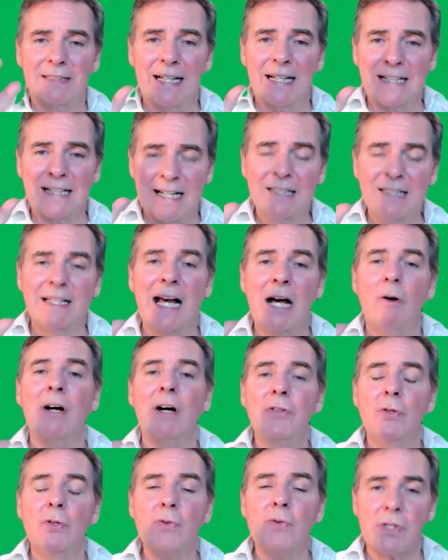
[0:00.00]
Again, now I
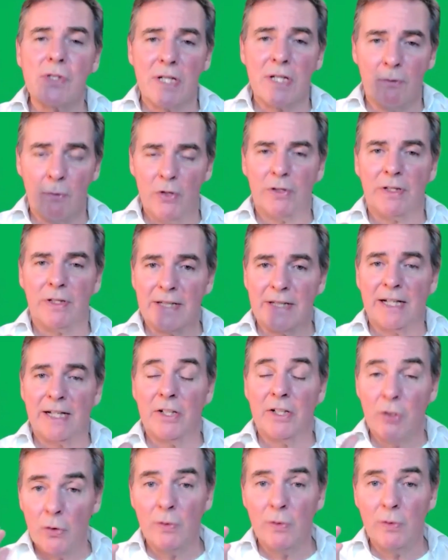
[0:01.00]
use a word that
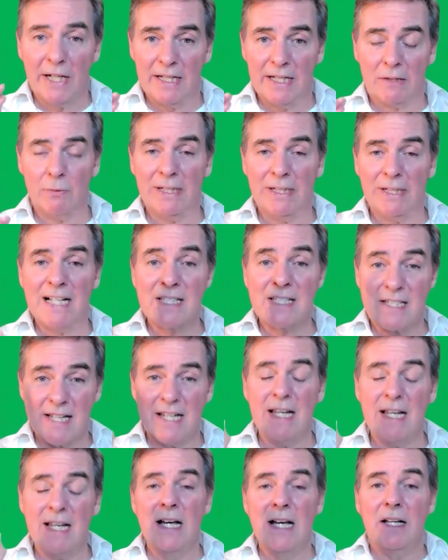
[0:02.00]
I don't like. When I
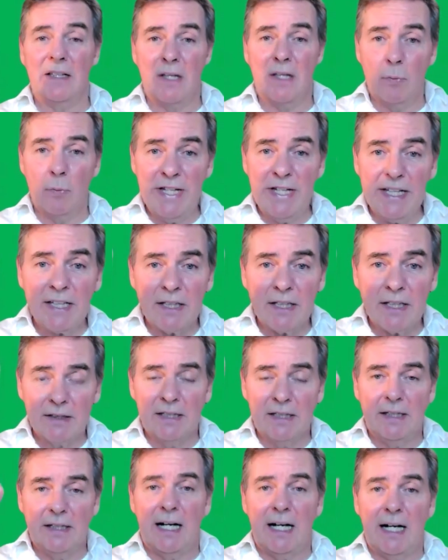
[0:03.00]
say the weak,
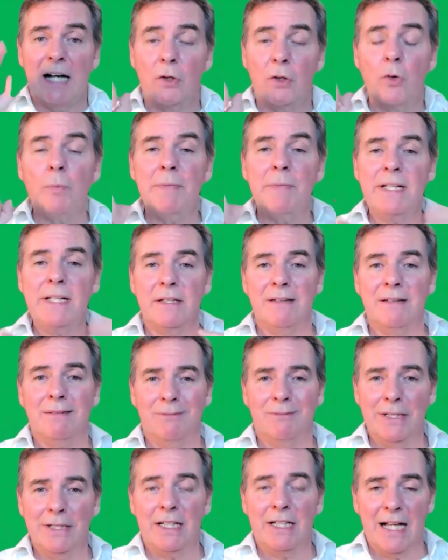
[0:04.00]
I don't mean
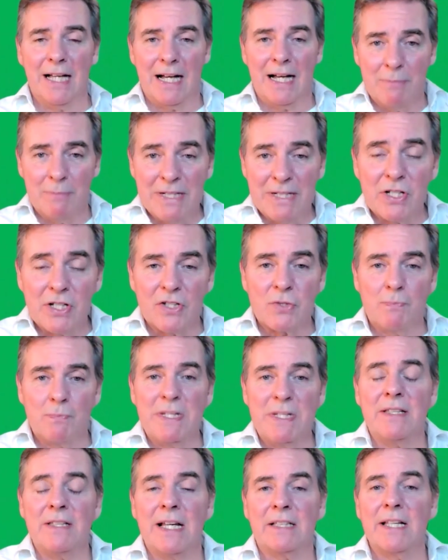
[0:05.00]
weak. I mean, just
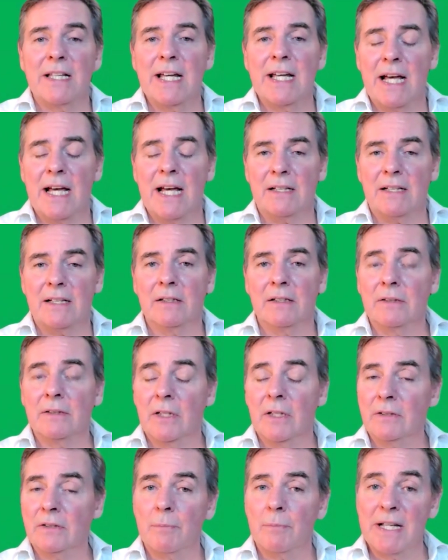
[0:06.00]
mean that they had
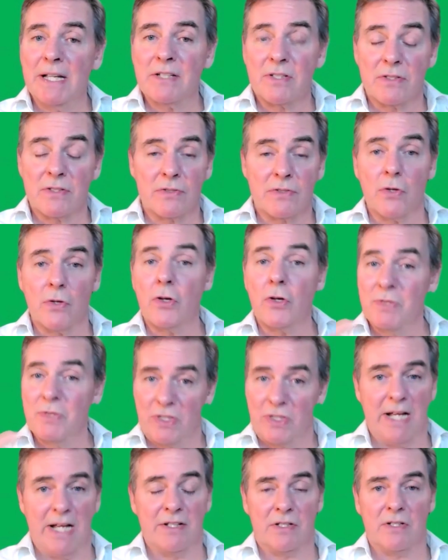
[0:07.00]
not the best
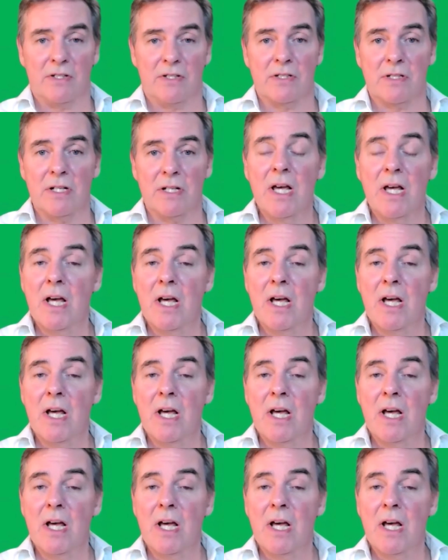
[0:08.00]
circumstances.